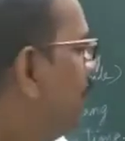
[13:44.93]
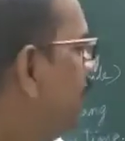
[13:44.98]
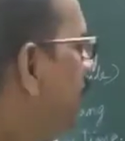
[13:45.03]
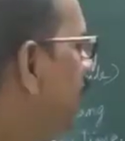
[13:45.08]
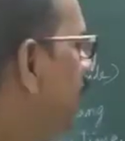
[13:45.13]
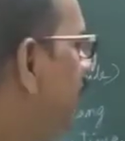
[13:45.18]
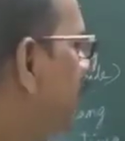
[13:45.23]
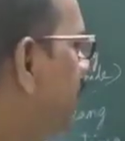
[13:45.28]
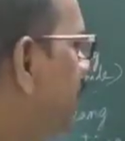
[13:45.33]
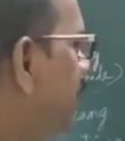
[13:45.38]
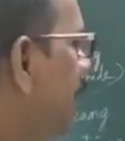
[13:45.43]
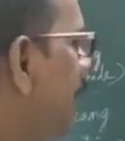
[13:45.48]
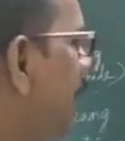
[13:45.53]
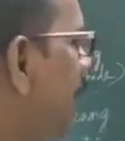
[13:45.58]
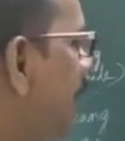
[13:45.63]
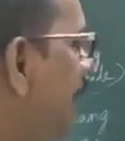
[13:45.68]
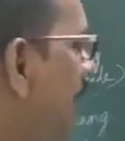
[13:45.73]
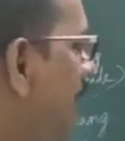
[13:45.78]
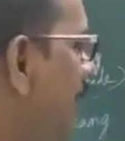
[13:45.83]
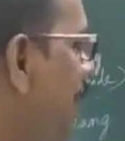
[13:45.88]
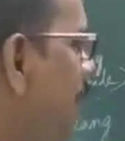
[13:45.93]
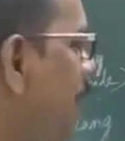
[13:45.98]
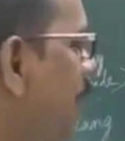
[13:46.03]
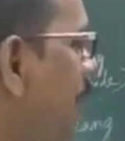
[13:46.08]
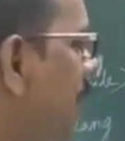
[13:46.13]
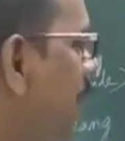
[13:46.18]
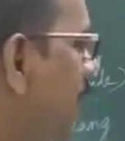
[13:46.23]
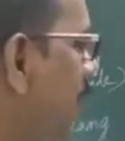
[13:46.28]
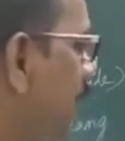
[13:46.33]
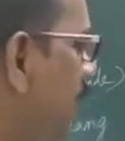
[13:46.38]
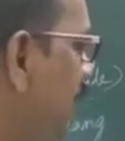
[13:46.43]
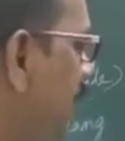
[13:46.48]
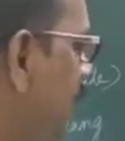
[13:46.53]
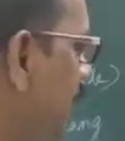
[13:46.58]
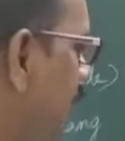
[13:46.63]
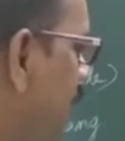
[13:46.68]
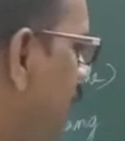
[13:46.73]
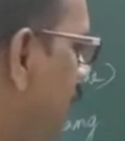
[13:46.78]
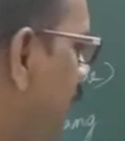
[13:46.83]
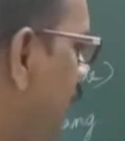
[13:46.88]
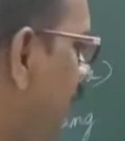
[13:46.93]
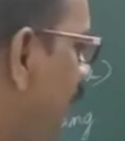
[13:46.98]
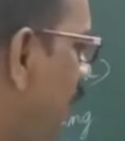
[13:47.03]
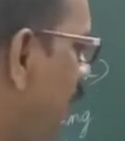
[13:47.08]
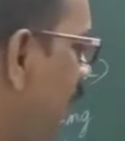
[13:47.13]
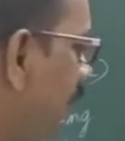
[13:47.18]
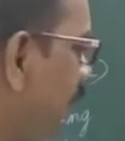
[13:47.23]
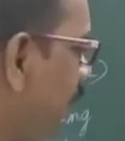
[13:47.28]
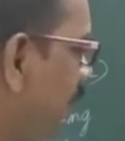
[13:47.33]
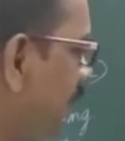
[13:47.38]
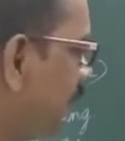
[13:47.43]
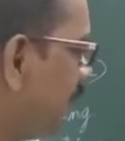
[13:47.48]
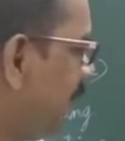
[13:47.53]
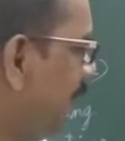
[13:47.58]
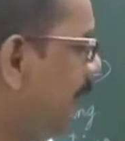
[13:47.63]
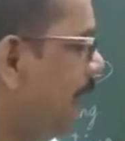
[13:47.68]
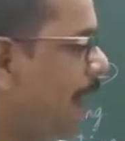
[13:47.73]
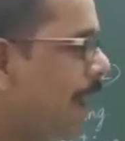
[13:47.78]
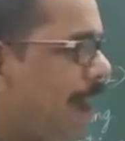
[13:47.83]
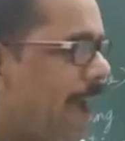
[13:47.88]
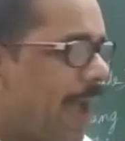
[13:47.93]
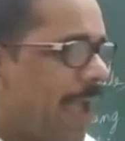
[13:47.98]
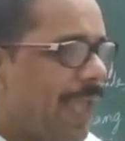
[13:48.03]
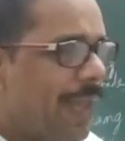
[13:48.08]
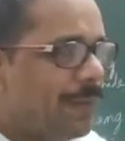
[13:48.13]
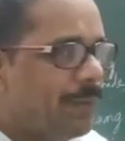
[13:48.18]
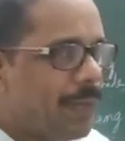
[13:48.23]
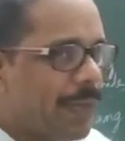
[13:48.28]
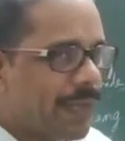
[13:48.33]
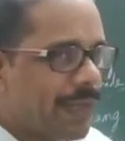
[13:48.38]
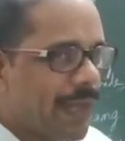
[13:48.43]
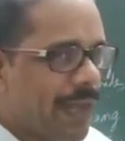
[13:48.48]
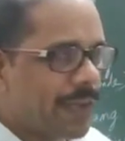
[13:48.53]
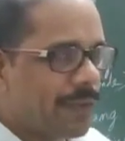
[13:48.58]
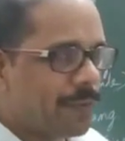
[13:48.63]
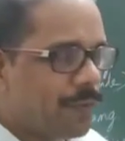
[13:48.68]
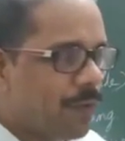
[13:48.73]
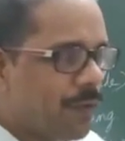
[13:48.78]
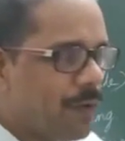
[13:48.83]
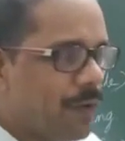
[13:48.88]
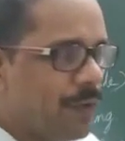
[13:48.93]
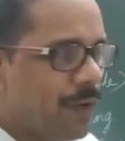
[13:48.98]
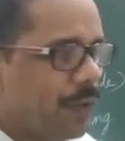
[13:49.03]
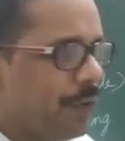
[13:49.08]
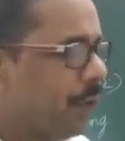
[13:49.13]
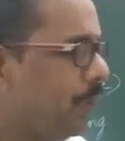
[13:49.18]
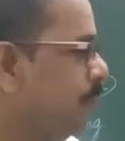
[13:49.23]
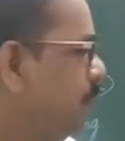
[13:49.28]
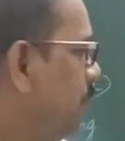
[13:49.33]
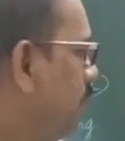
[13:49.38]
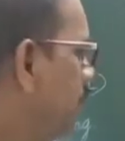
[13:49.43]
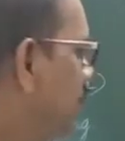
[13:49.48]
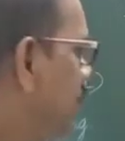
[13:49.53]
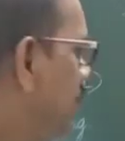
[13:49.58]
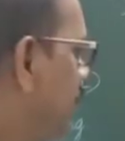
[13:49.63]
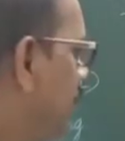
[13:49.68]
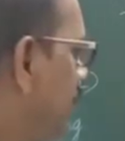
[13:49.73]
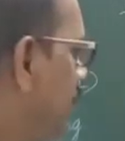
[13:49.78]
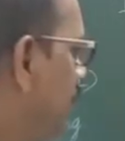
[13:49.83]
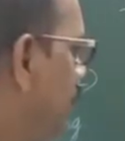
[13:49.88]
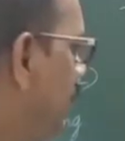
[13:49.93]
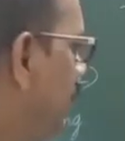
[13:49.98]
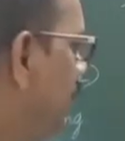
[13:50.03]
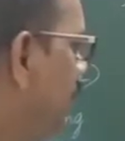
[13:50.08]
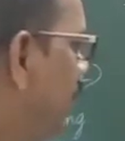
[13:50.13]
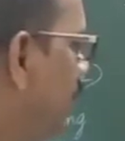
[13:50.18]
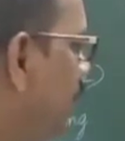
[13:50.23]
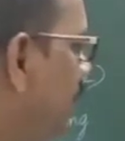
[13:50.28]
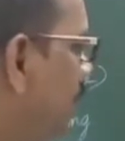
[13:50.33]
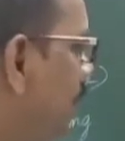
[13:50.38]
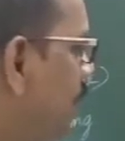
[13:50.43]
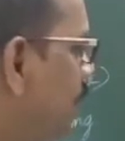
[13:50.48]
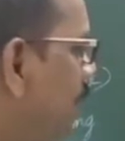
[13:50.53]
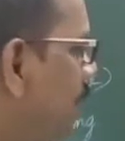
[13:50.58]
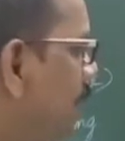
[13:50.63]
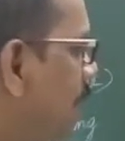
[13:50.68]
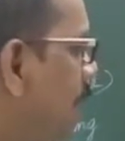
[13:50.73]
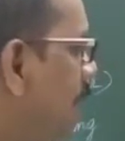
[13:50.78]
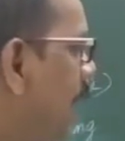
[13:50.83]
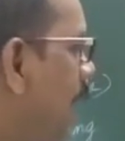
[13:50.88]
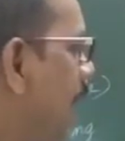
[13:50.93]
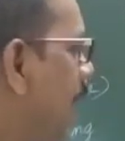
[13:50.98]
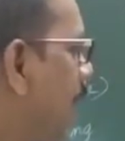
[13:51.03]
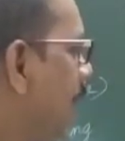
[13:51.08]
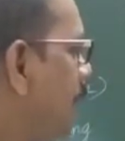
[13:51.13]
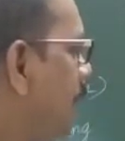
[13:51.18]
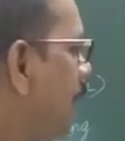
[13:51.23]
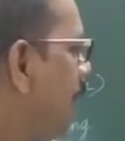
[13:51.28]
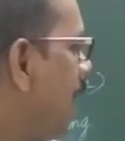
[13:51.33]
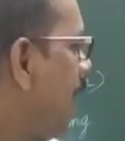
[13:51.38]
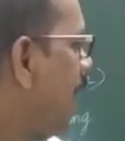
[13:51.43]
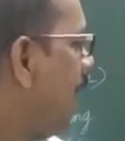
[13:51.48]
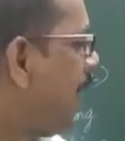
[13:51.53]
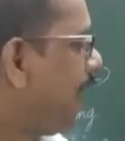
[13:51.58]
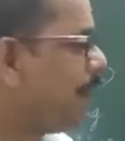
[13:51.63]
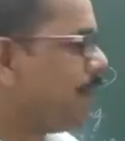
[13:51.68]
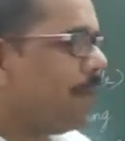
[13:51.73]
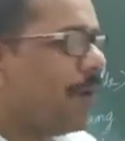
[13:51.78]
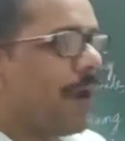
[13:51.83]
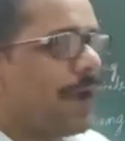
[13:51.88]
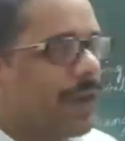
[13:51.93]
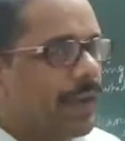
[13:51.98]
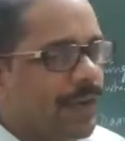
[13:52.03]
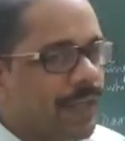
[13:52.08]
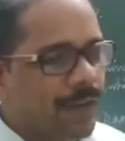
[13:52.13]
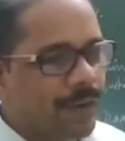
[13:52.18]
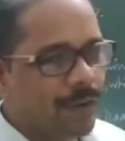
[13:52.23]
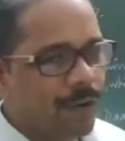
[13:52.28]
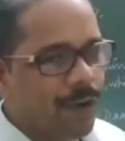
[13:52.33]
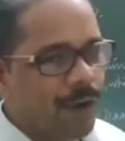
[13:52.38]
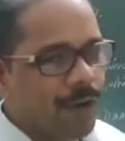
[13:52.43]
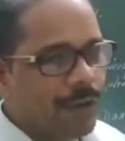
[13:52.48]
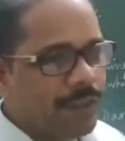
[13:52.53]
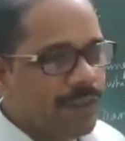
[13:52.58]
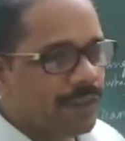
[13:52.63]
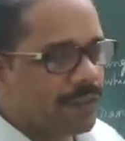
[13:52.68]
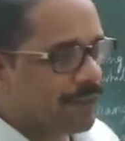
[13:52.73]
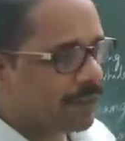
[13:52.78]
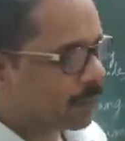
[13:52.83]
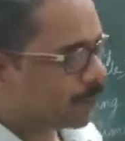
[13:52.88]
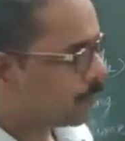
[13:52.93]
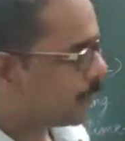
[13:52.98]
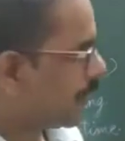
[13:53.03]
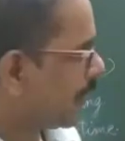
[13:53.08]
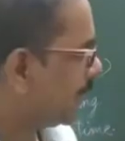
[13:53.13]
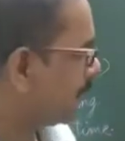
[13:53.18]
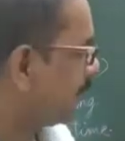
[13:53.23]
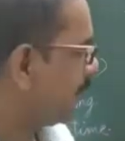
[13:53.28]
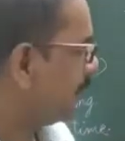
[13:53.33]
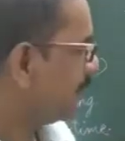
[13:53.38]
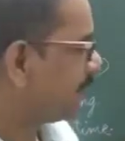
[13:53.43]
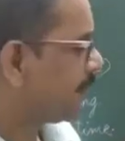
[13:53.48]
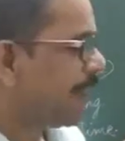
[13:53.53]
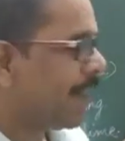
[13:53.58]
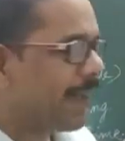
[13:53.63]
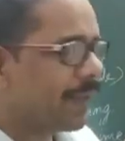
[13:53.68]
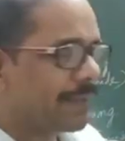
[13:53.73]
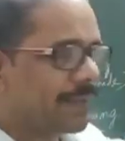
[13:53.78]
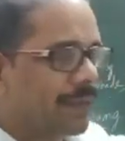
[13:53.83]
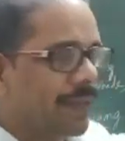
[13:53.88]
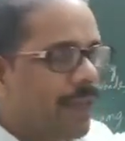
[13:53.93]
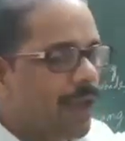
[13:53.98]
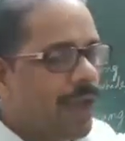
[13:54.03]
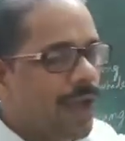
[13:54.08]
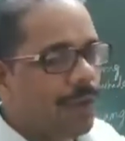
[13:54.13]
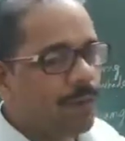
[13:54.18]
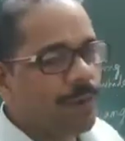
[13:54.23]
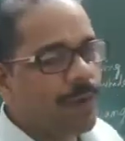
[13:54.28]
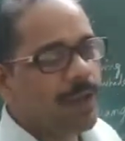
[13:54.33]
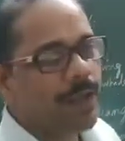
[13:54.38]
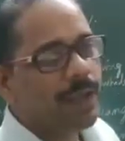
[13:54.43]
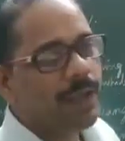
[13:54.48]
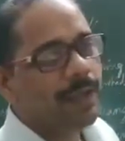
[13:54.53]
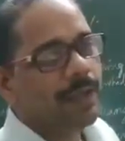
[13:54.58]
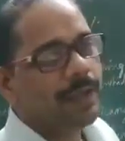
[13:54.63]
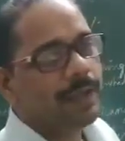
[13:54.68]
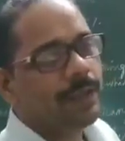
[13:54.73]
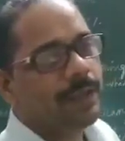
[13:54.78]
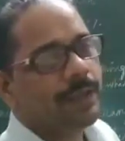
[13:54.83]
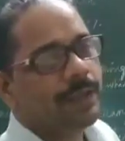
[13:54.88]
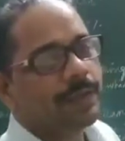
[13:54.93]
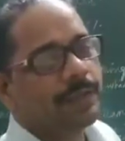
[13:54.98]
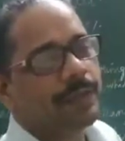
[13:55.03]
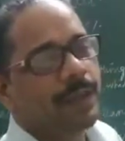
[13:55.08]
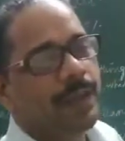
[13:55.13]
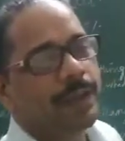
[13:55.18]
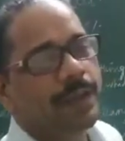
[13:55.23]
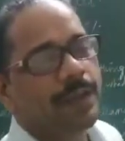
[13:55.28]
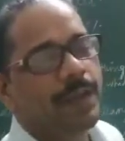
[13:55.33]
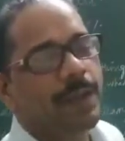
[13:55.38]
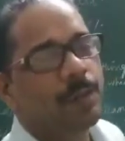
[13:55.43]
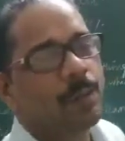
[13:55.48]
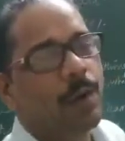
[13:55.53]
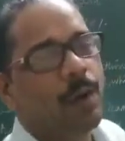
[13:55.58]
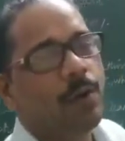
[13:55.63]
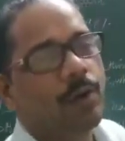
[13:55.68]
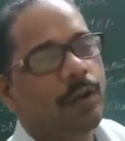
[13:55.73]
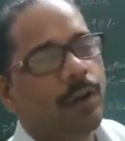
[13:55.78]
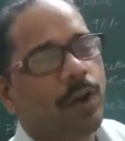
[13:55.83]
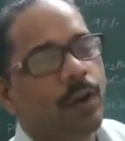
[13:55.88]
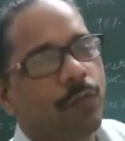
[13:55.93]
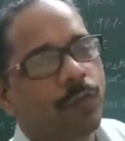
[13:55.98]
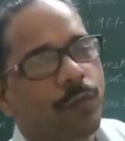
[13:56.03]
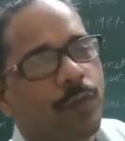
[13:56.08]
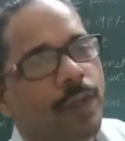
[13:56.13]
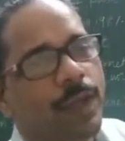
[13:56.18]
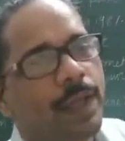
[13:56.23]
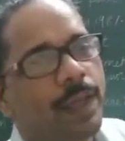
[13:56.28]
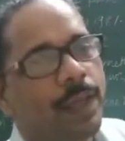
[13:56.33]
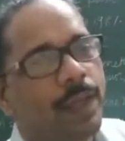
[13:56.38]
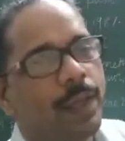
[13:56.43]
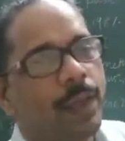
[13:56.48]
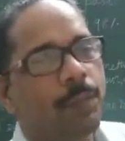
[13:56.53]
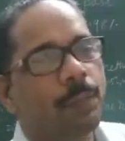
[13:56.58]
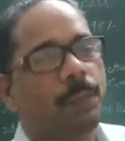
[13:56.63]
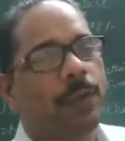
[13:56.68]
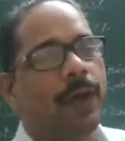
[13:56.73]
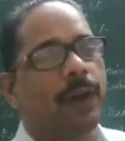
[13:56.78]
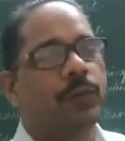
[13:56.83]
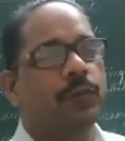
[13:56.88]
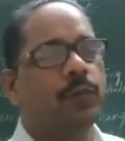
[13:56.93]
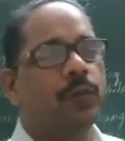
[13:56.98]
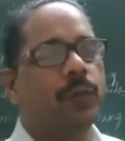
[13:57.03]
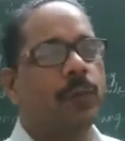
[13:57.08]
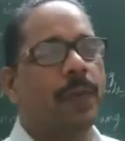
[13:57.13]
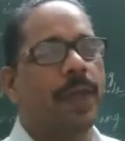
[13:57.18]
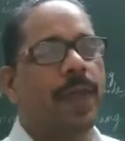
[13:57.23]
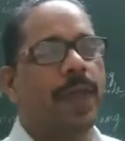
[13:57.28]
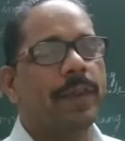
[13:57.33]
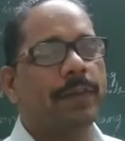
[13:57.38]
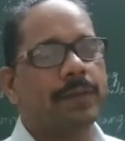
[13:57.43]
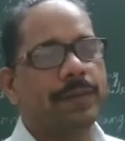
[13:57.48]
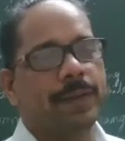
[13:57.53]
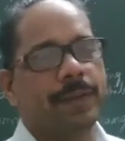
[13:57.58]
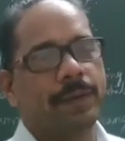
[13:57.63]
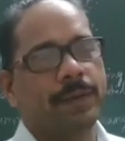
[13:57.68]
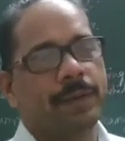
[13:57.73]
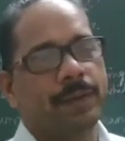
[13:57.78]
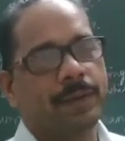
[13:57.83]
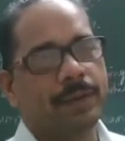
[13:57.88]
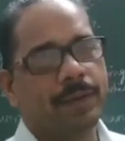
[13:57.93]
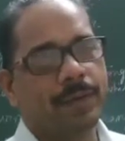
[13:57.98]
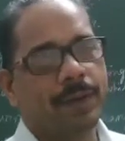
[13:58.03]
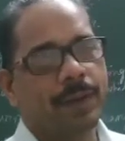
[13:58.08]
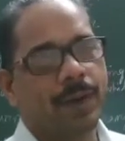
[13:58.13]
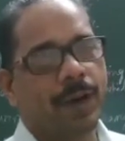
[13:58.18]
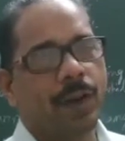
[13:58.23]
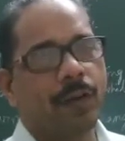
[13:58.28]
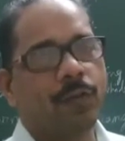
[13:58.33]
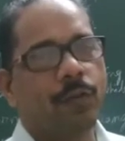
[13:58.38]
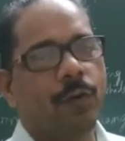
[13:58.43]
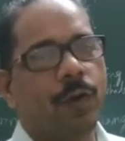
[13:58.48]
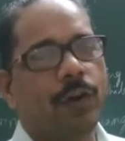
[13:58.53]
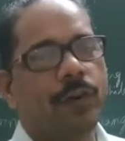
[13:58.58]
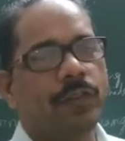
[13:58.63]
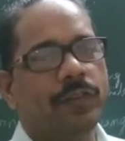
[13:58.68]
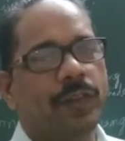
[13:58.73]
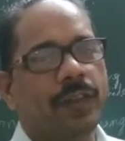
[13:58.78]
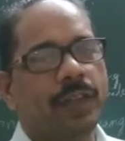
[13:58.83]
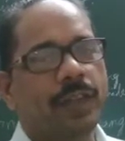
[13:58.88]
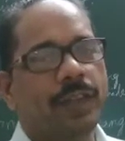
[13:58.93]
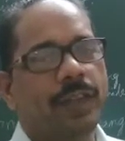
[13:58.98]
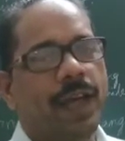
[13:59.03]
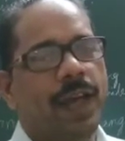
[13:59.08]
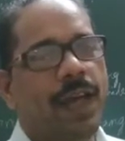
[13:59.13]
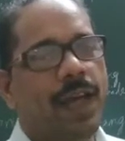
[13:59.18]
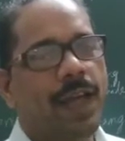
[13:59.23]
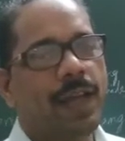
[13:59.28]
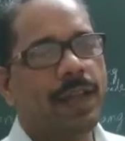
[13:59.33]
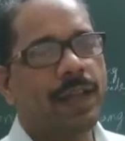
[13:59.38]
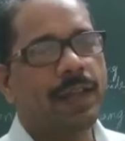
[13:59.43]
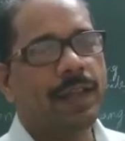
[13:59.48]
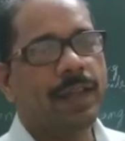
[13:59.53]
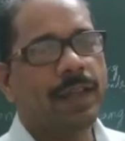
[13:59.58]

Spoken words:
When you say, I am wondering, or if you say, I will be grateful to you, I wonder, all these expressions have a certain amount of persuasion or forcing the